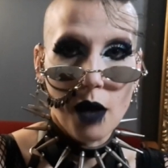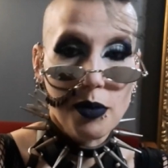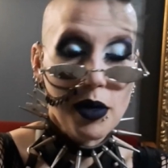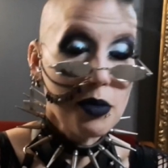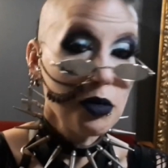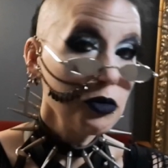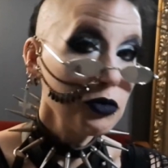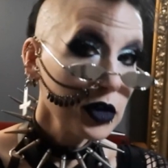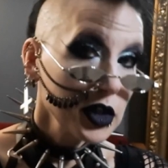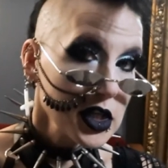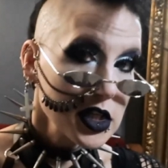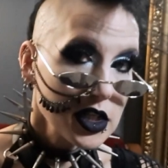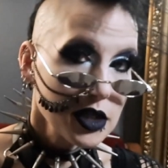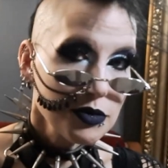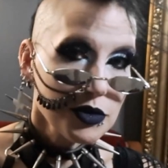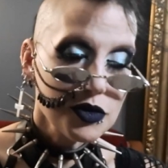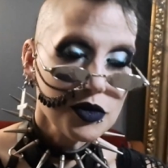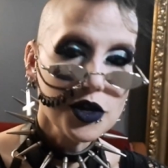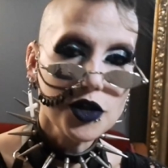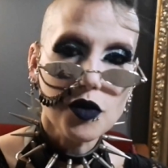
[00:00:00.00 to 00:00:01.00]
people really
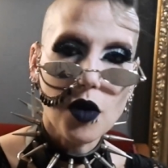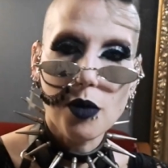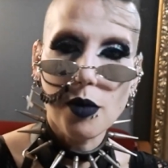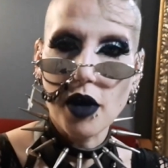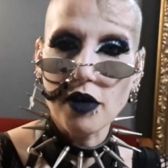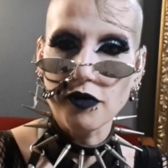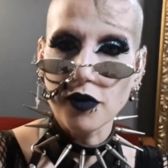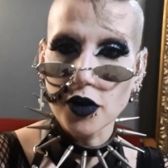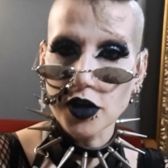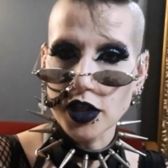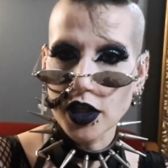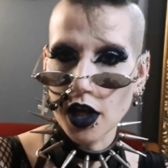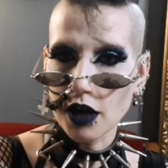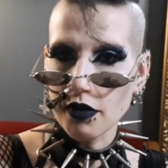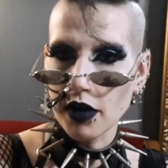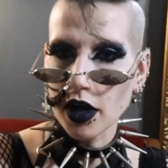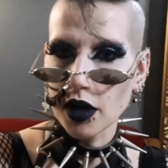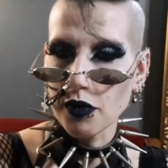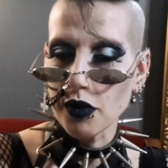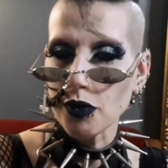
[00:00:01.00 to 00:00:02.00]
seem to enjoy my first get
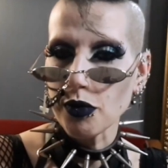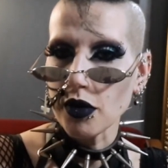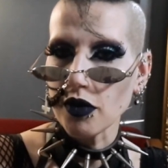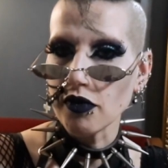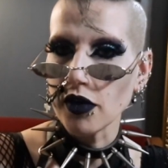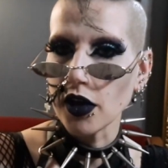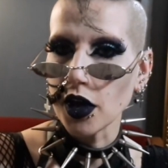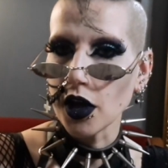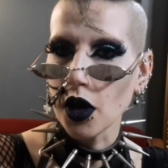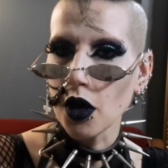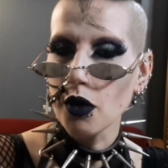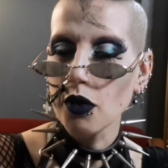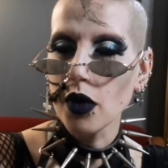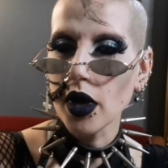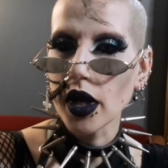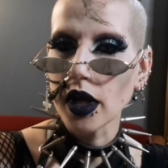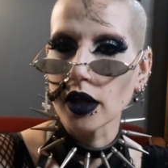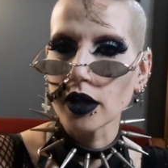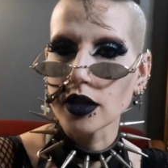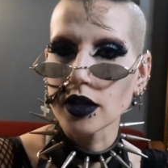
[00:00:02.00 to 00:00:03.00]
ready with me video,
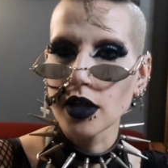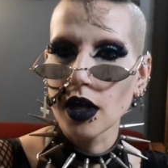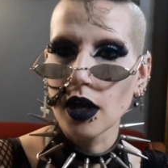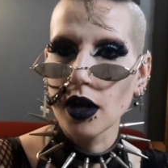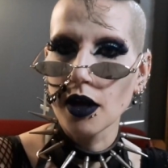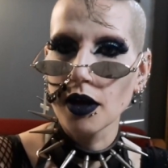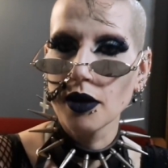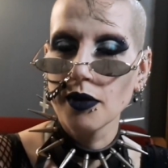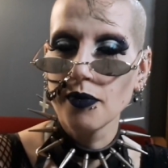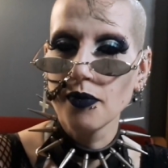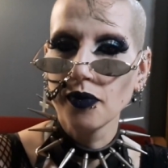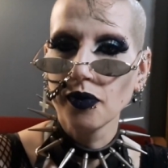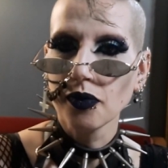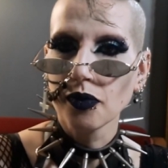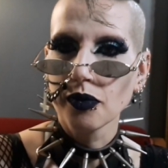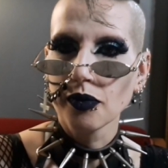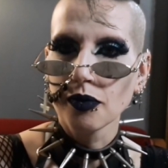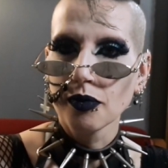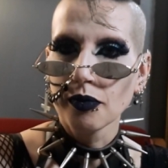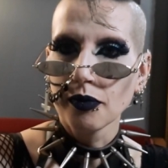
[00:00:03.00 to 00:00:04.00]
and
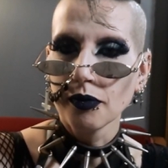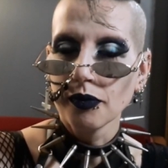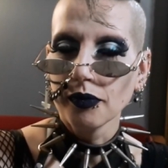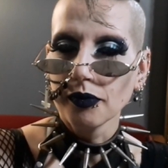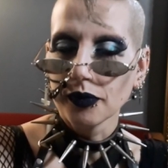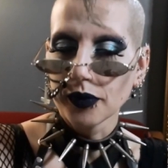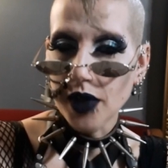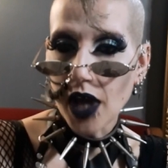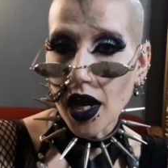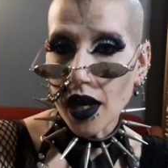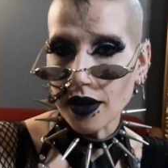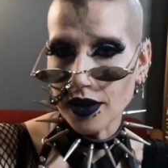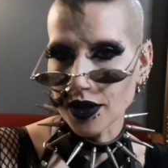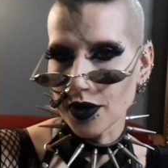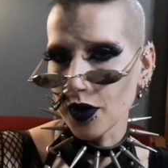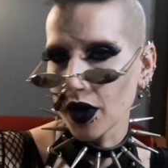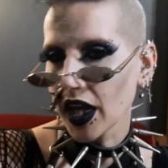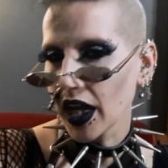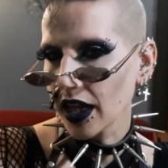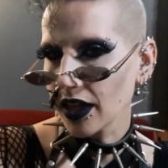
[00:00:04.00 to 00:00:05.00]
yeah,
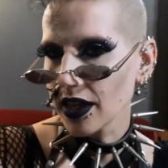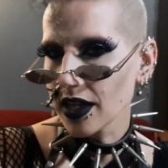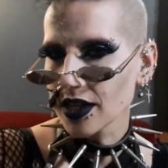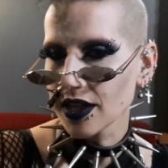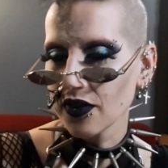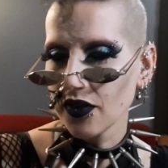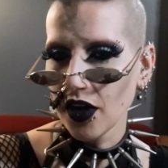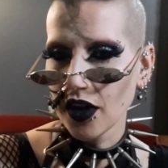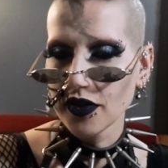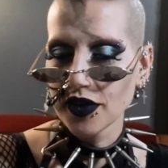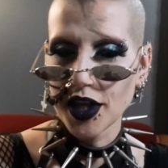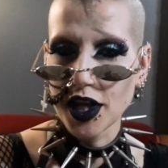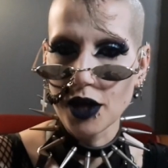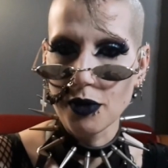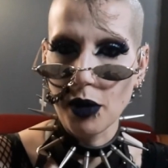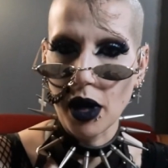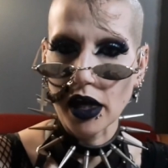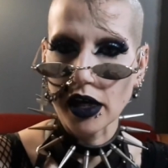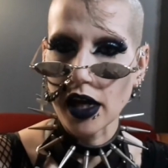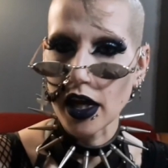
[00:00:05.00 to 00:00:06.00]
so again, this involves
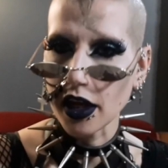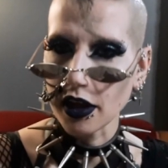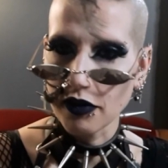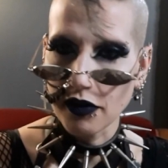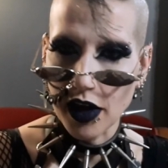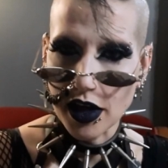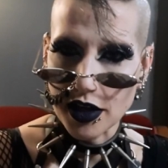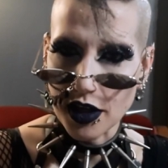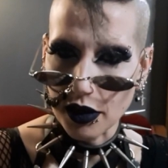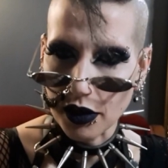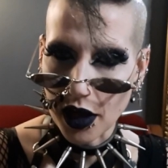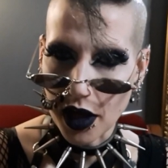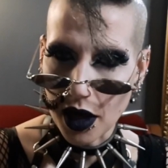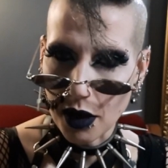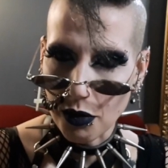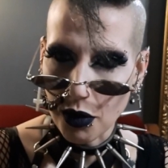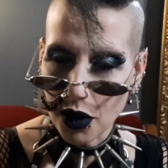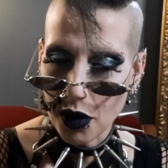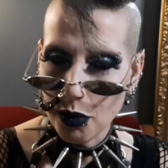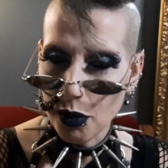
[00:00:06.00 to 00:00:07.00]
seeing my naked face on
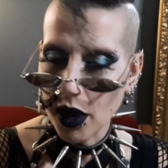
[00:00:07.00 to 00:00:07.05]
camera,